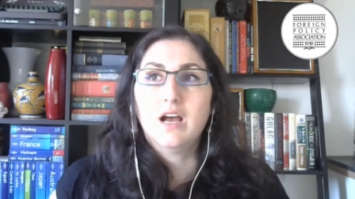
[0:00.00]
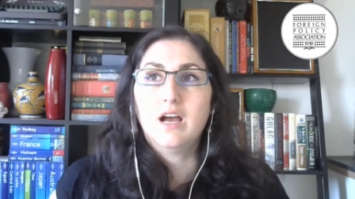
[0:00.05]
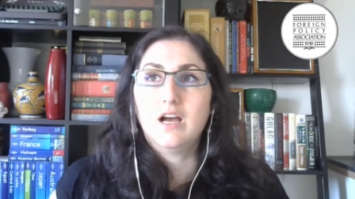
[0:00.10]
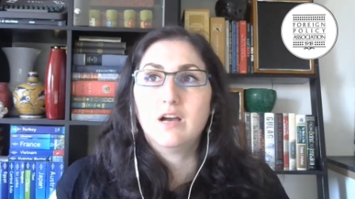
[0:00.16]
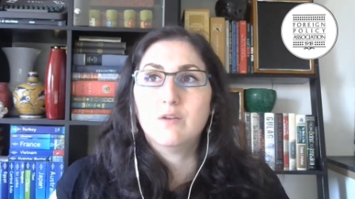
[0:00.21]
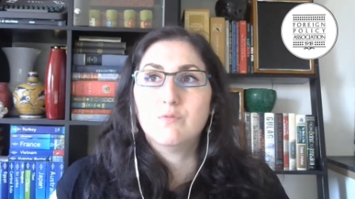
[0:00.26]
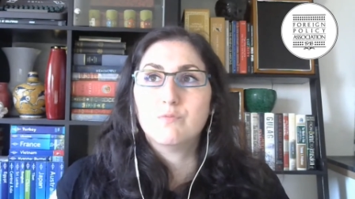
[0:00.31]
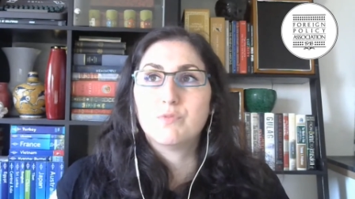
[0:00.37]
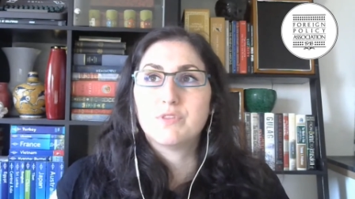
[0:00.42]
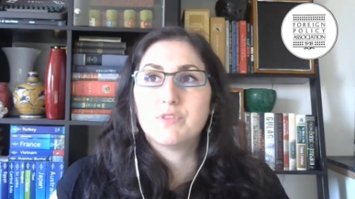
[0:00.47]

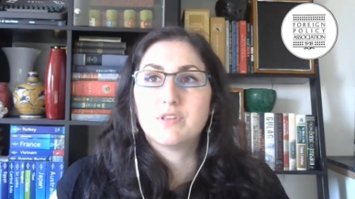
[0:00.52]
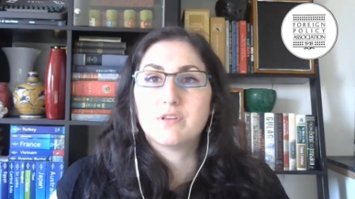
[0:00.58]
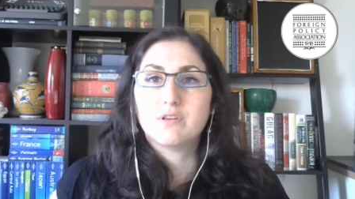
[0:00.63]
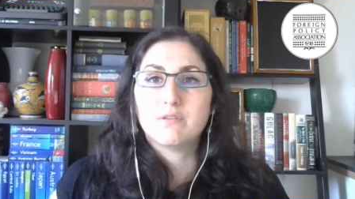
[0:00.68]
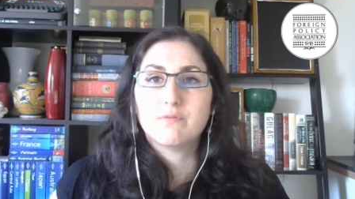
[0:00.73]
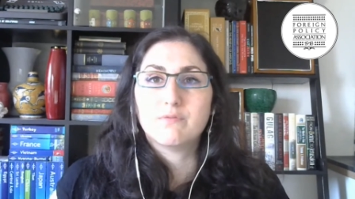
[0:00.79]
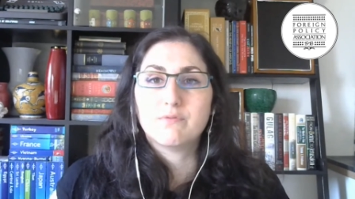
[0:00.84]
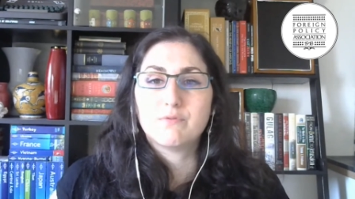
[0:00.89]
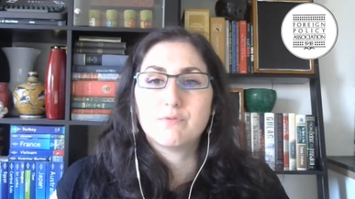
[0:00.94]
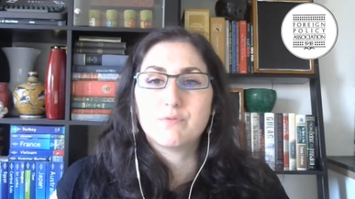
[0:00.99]
um, with
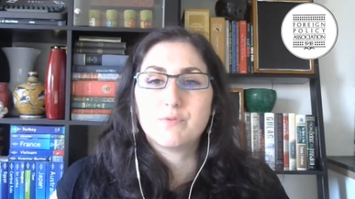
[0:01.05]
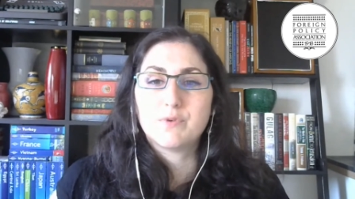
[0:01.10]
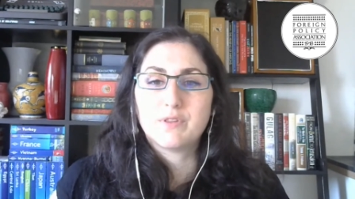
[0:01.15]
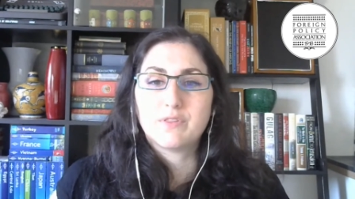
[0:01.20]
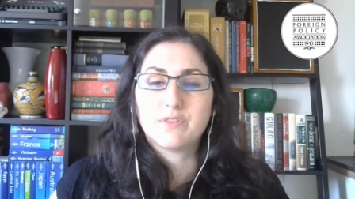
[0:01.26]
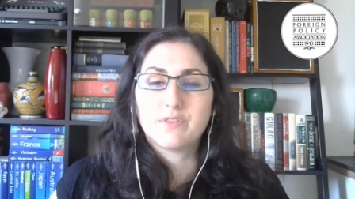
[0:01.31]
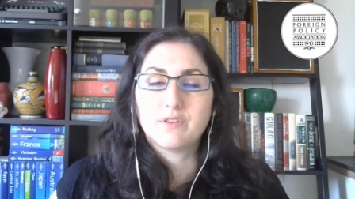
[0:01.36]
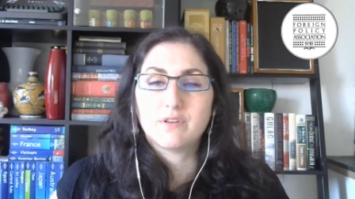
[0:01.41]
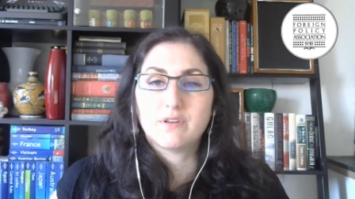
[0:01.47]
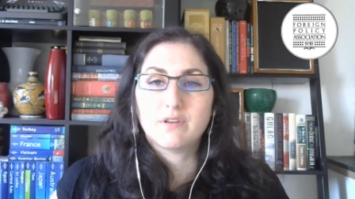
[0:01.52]
the
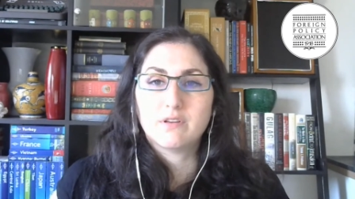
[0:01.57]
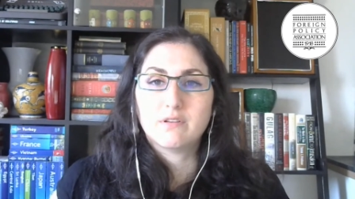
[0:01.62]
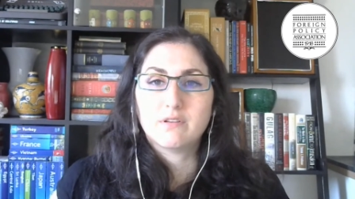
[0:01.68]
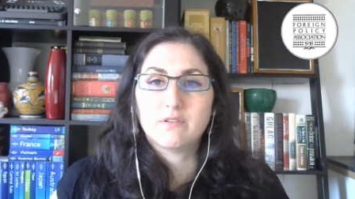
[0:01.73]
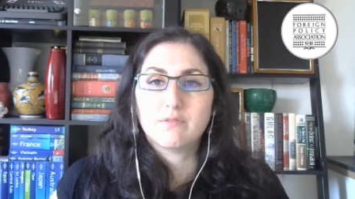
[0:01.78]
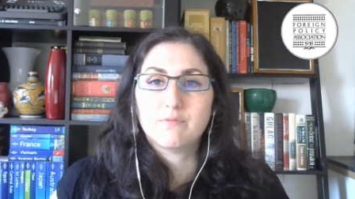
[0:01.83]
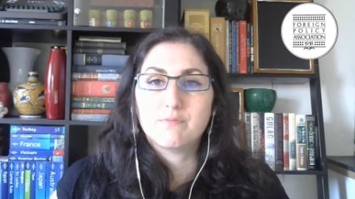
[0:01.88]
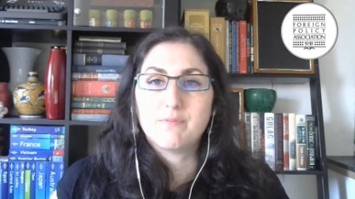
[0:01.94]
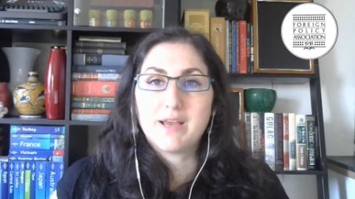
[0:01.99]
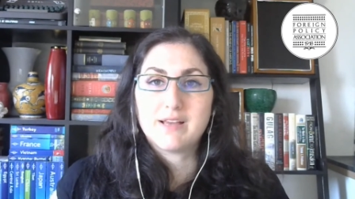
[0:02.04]
with
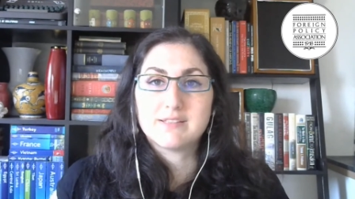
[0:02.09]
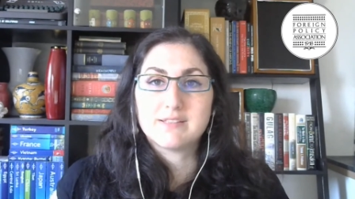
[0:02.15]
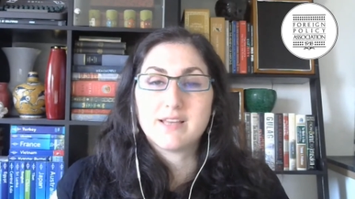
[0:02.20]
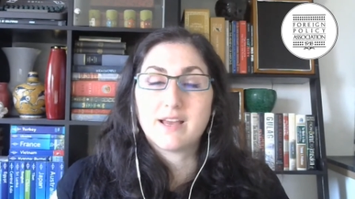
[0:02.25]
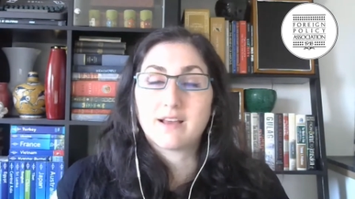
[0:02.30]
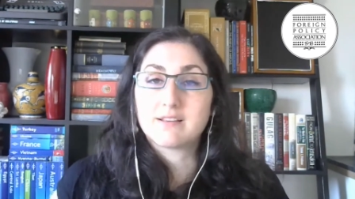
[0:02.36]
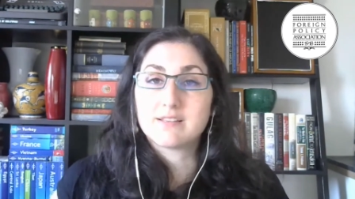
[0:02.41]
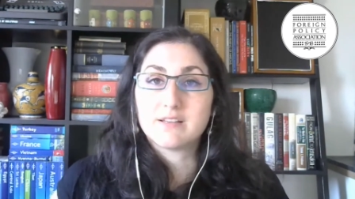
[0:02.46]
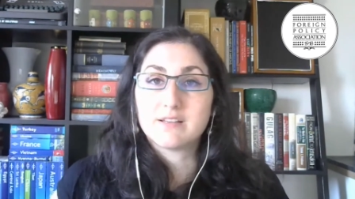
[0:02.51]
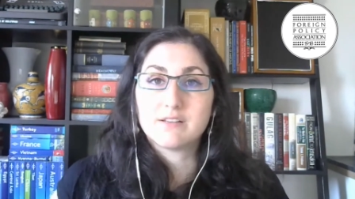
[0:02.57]
the mass
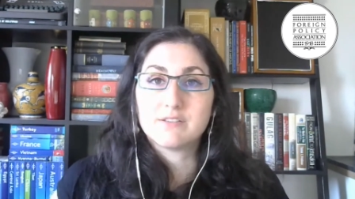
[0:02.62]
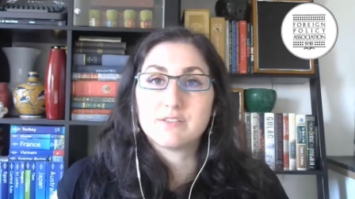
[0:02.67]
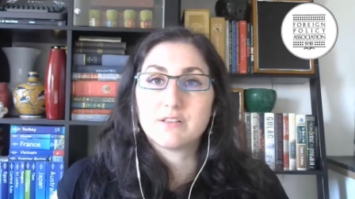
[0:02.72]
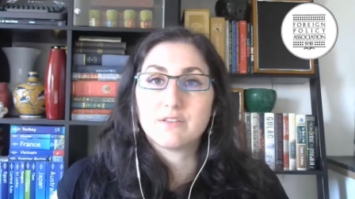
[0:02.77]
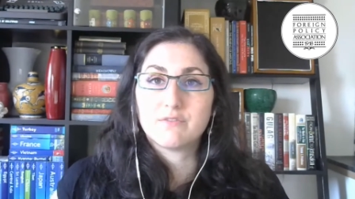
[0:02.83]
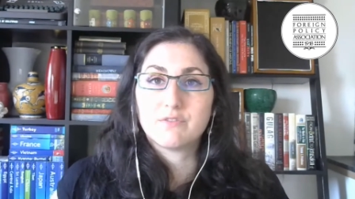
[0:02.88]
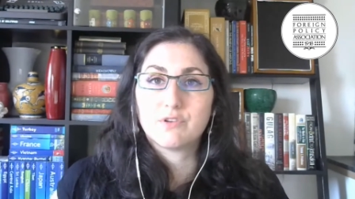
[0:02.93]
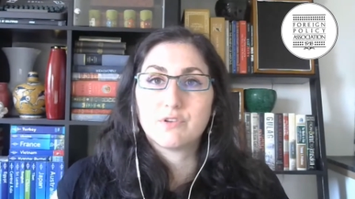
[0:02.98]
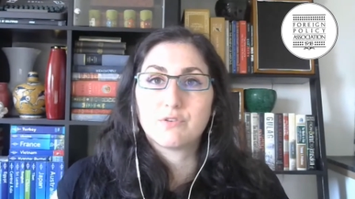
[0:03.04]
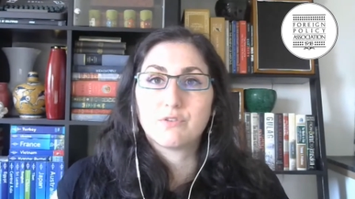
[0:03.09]
exodus
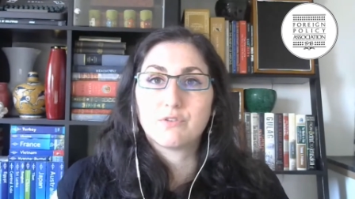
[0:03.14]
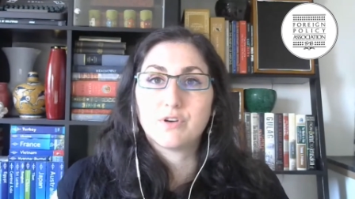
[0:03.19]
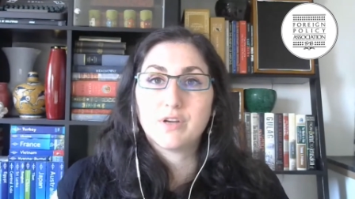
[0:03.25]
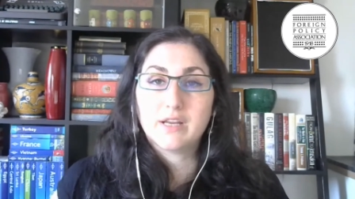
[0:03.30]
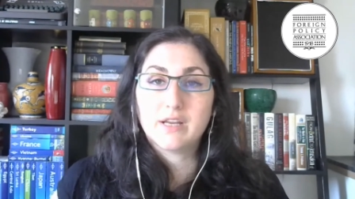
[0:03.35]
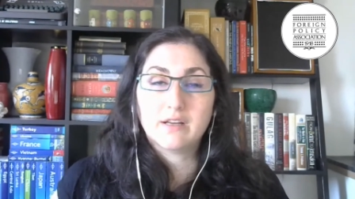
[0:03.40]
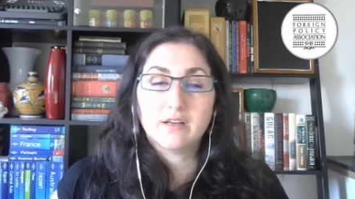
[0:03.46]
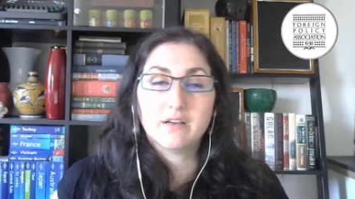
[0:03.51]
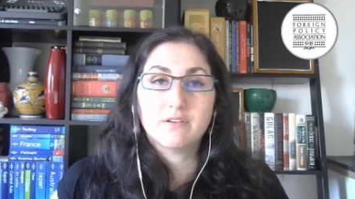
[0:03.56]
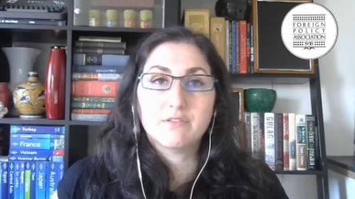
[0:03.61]
of the
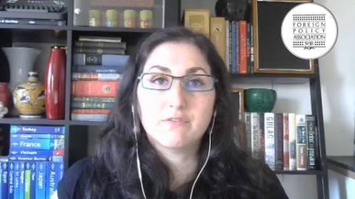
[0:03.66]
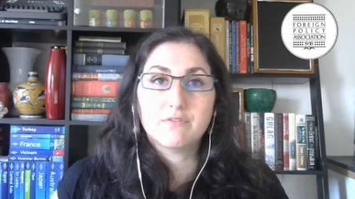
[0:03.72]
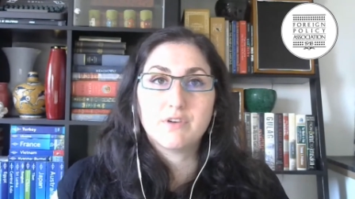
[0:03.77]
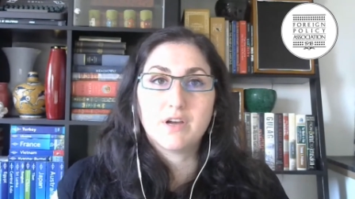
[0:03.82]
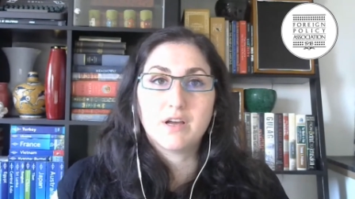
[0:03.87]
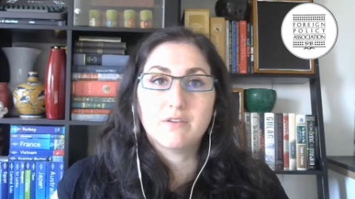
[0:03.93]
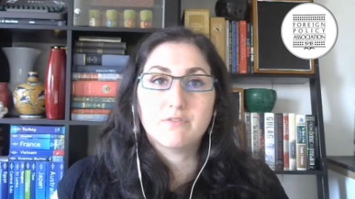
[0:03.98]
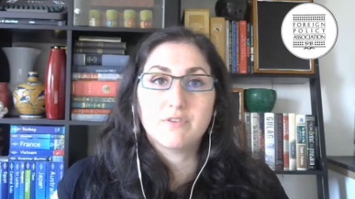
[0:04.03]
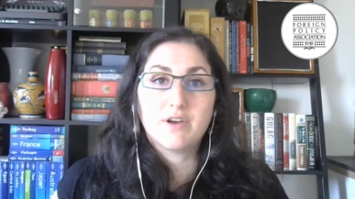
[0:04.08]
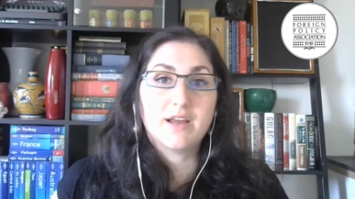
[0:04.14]
Rohingya
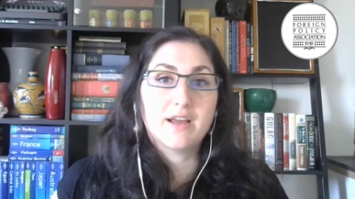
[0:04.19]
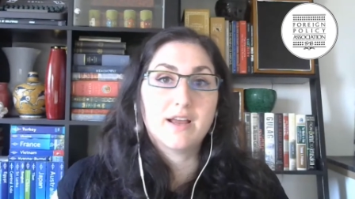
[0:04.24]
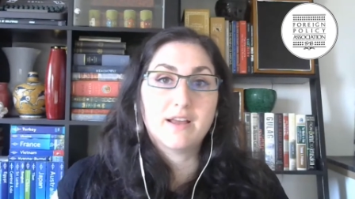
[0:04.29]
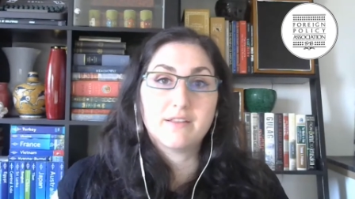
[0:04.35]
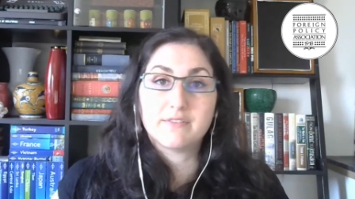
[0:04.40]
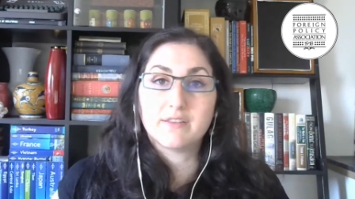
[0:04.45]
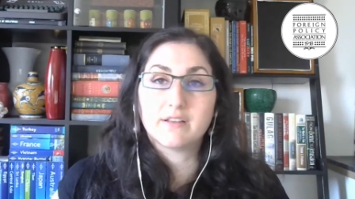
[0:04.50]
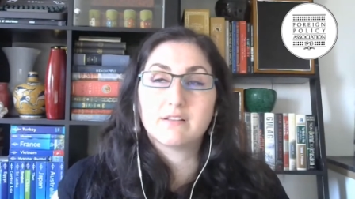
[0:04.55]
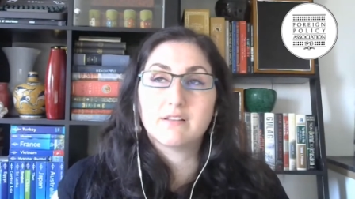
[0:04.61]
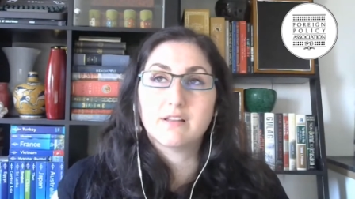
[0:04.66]
uh, via
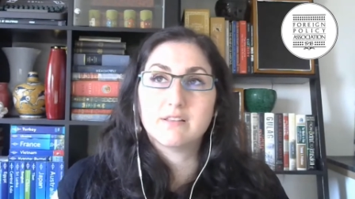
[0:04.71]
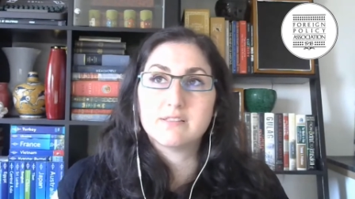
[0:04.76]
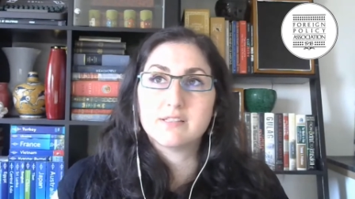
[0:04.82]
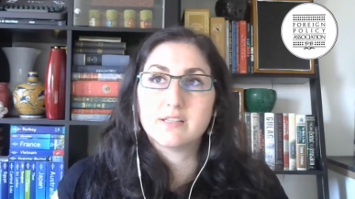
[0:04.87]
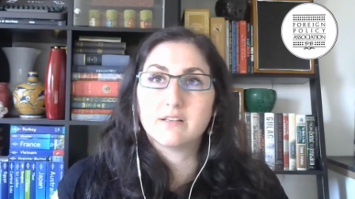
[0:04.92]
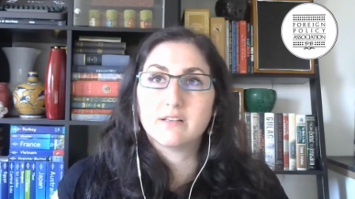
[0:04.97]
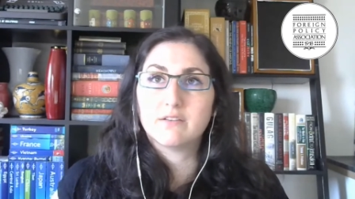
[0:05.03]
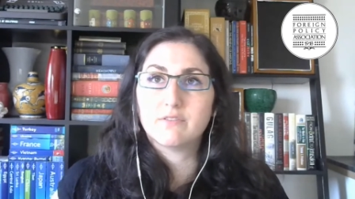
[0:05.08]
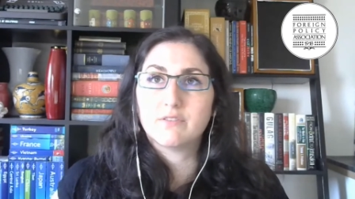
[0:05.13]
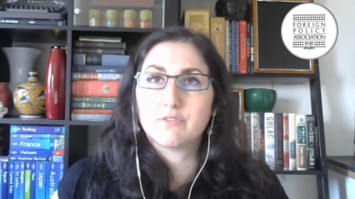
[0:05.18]
ethnic
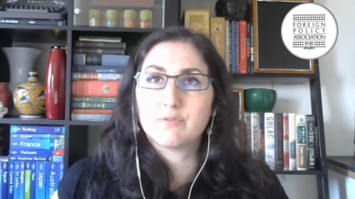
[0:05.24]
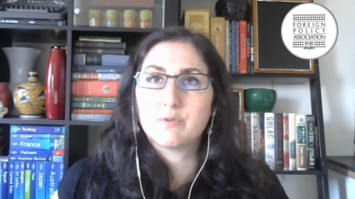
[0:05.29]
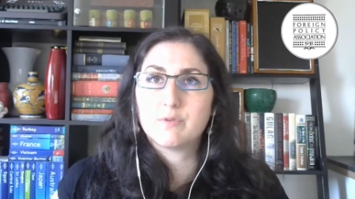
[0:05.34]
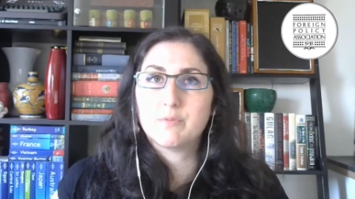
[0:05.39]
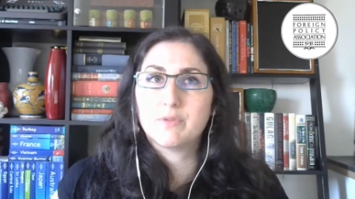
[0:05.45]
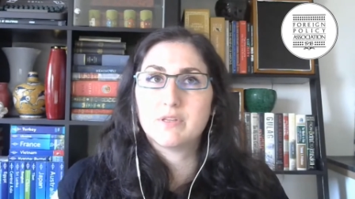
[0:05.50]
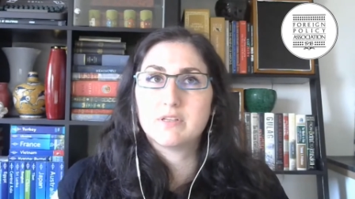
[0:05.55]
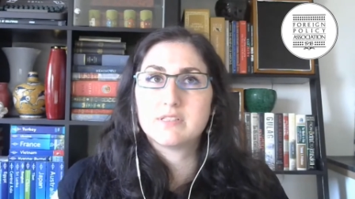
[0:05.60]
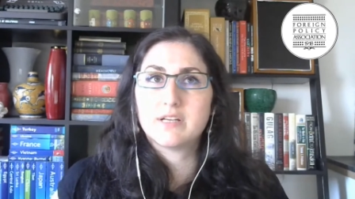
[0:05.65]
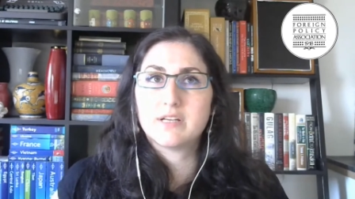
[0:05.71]
cleansing from
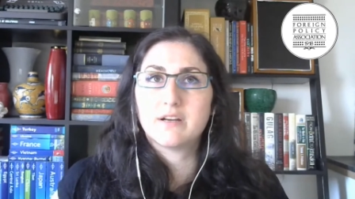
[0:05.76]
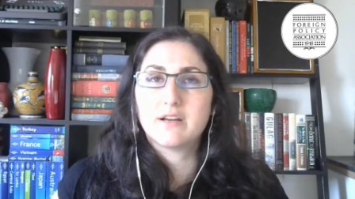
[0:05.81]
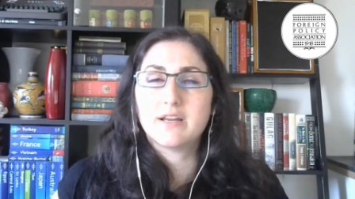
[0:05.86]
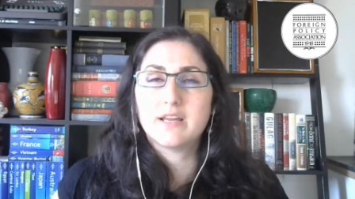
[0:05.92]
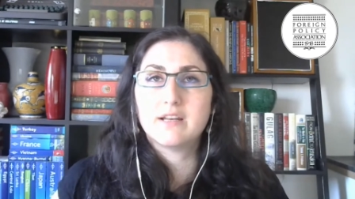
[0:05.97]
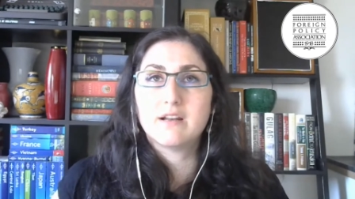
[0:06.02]
the military.